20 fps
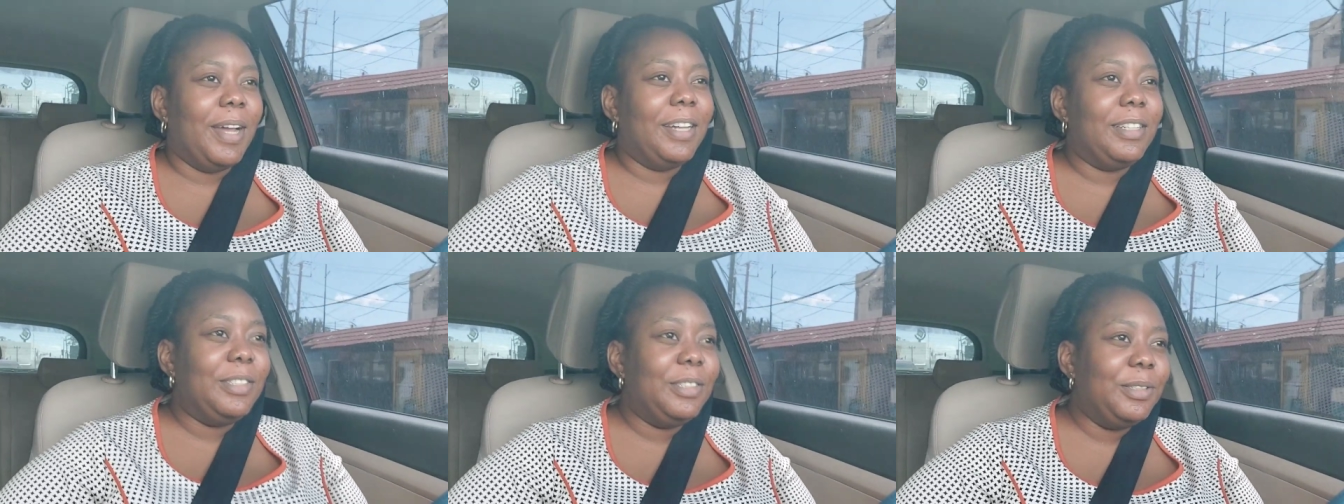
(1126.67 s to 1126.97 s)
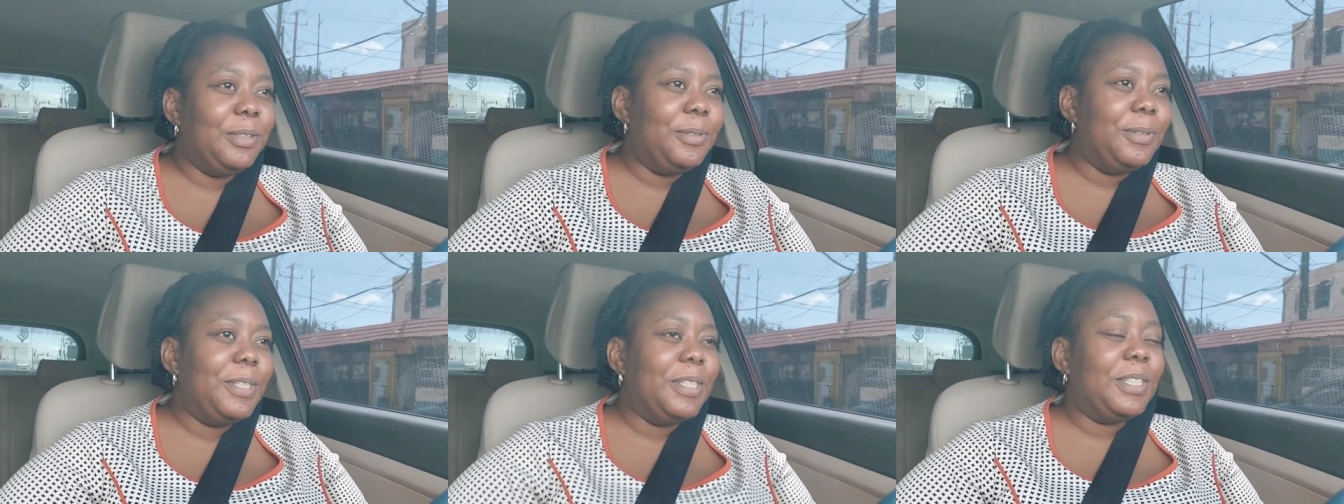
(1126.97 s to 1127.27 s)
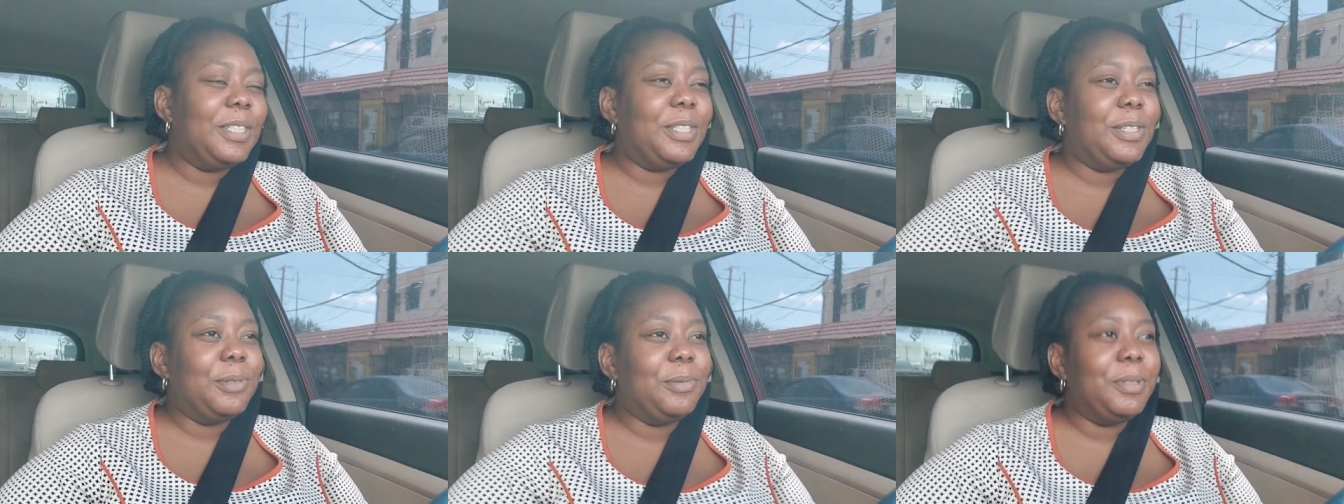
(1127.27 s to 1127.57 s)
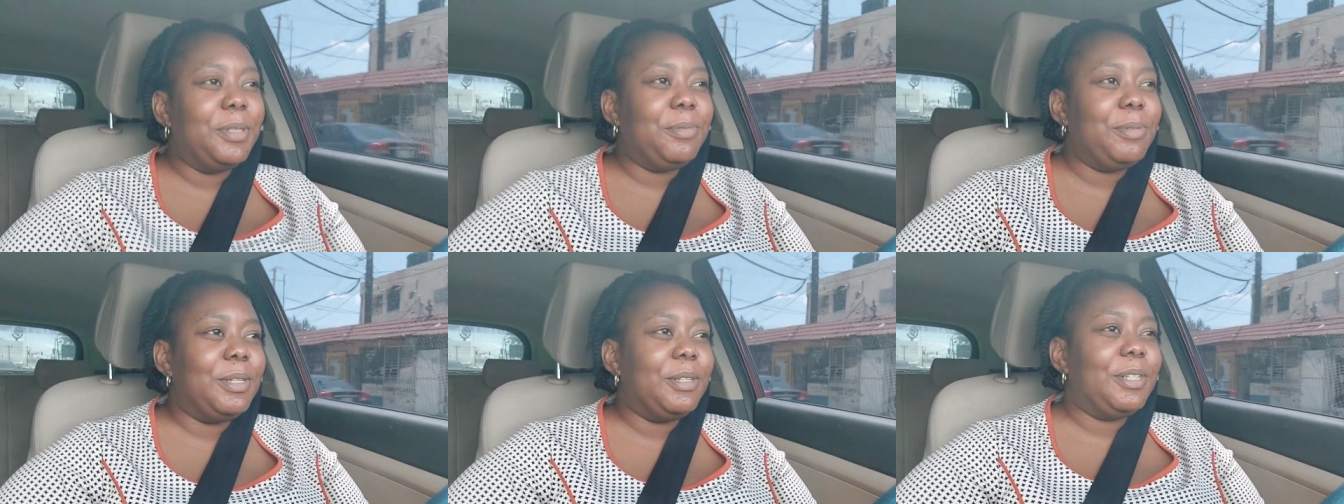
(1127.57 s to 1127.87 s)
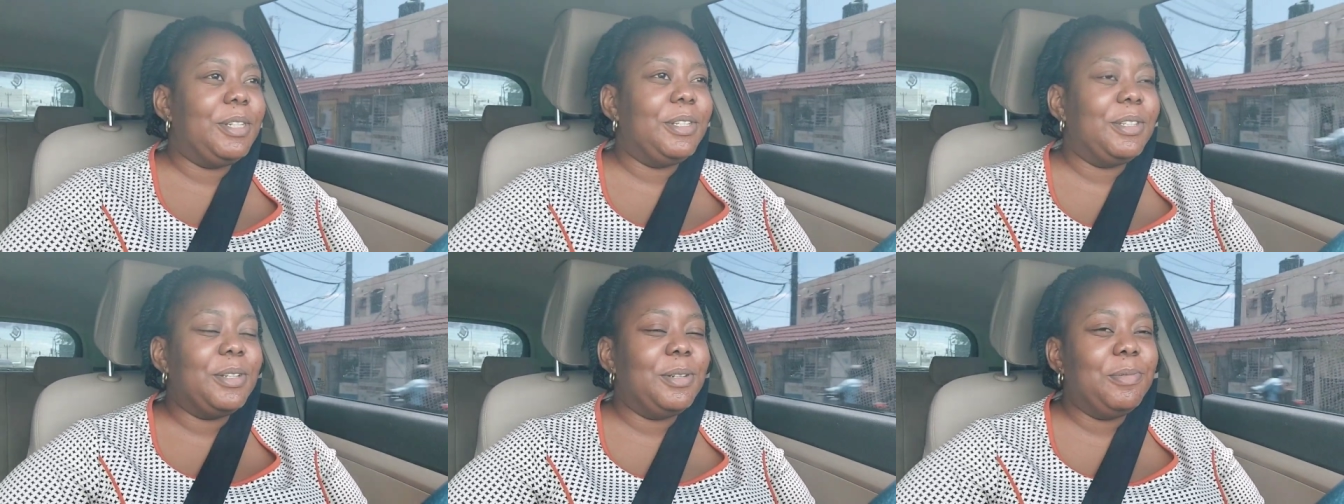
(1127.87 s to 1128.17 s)
I don't know where so much
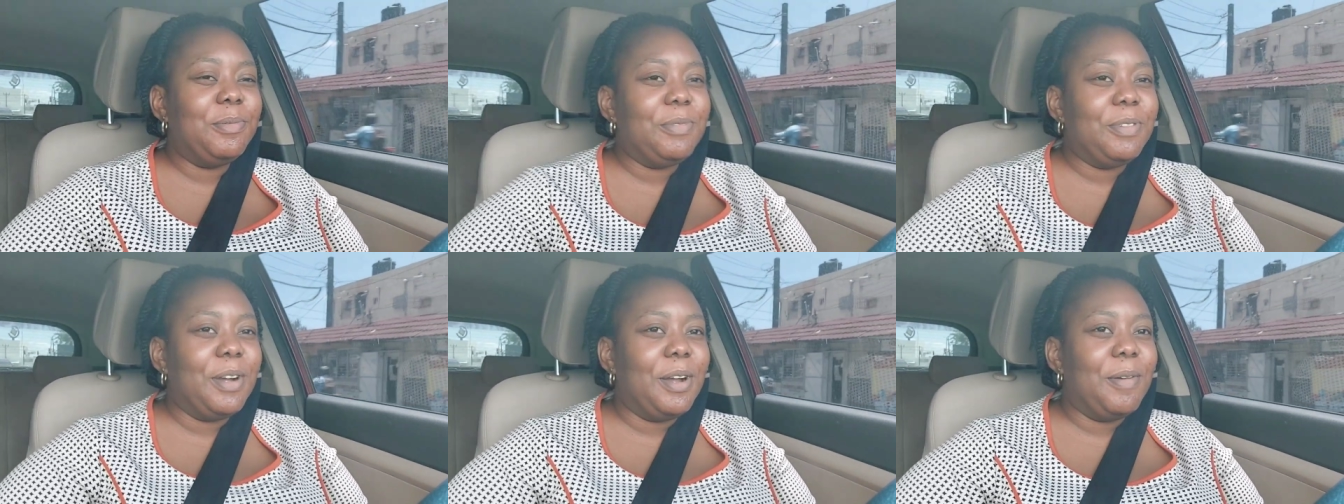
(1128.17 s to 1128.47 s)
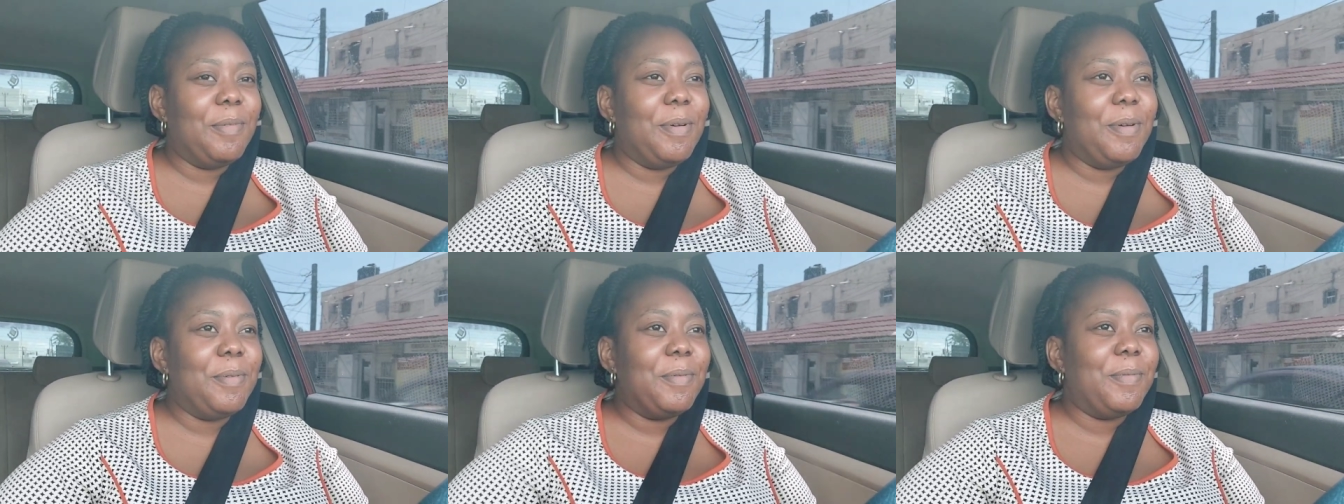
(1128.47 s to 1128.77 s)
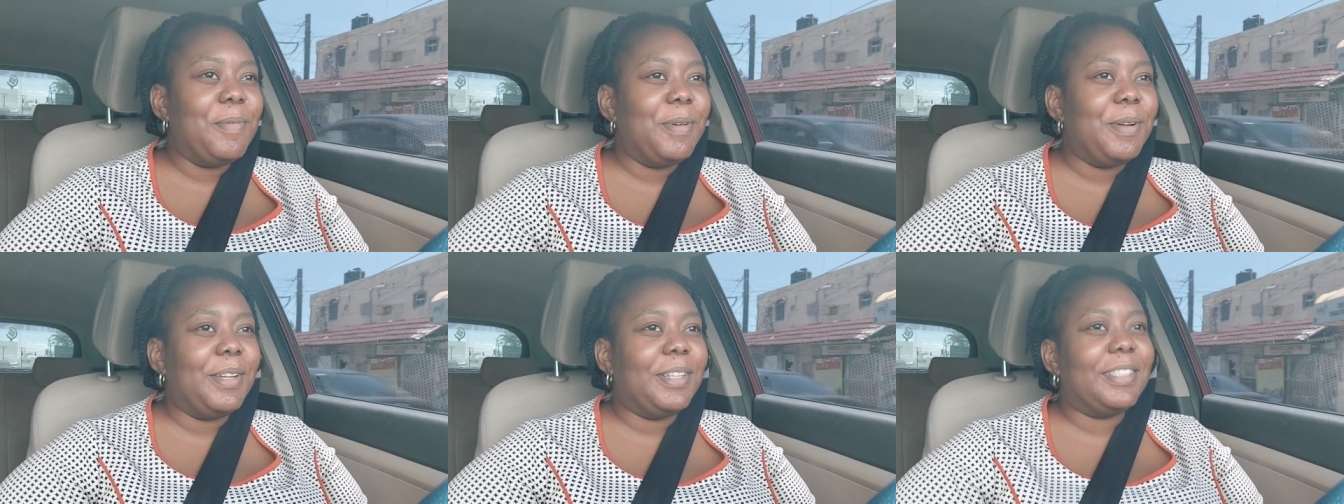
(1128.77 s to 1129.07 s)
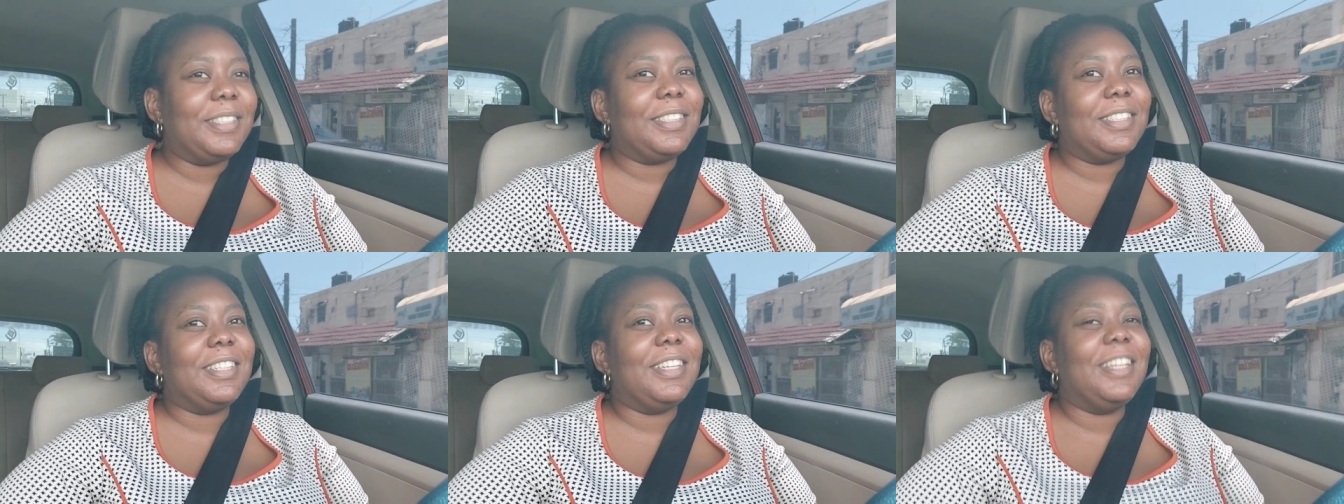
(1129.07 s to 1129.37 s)
patients come from, but